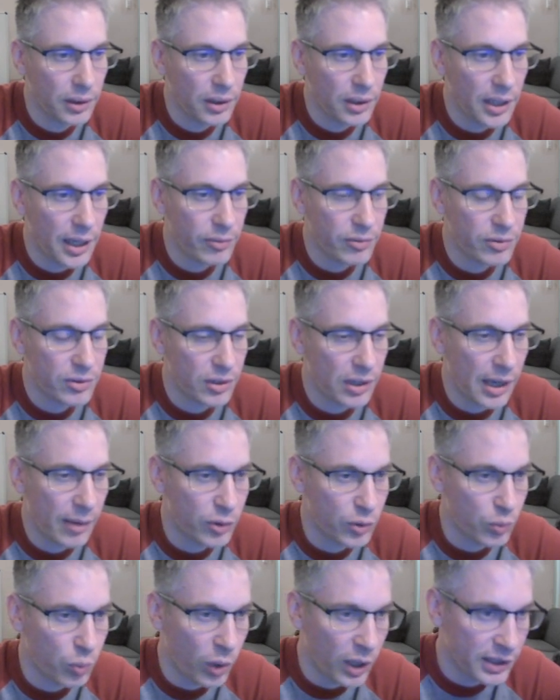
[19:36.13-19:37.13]
I was
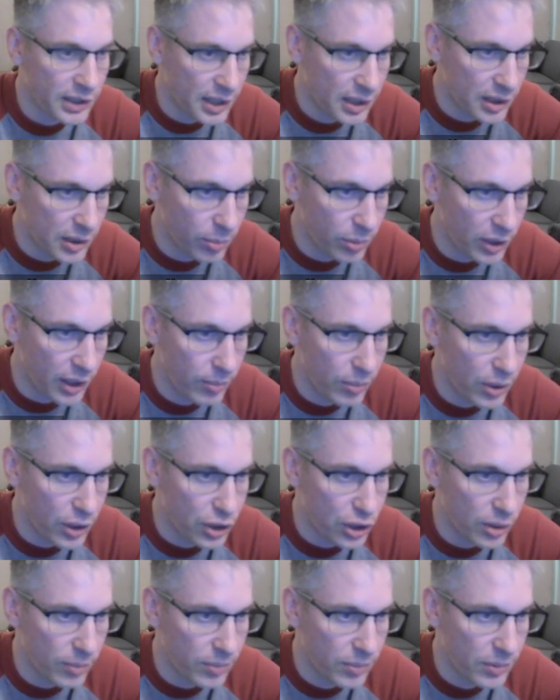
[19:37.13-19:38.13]
wanting to play
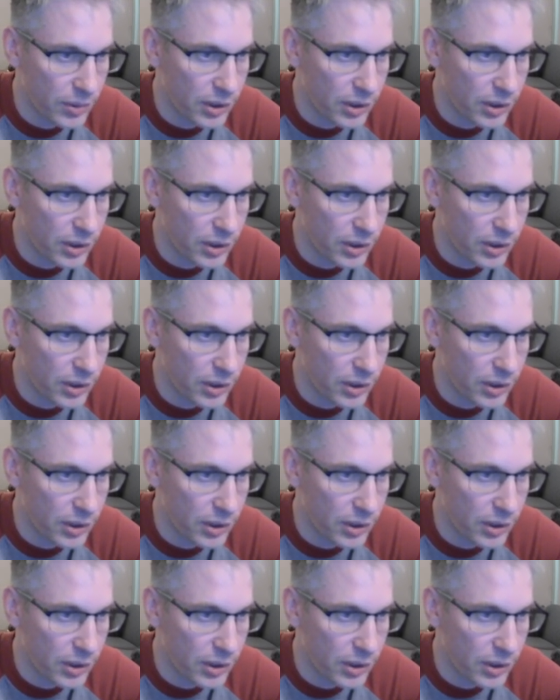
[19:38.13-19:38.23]
bishop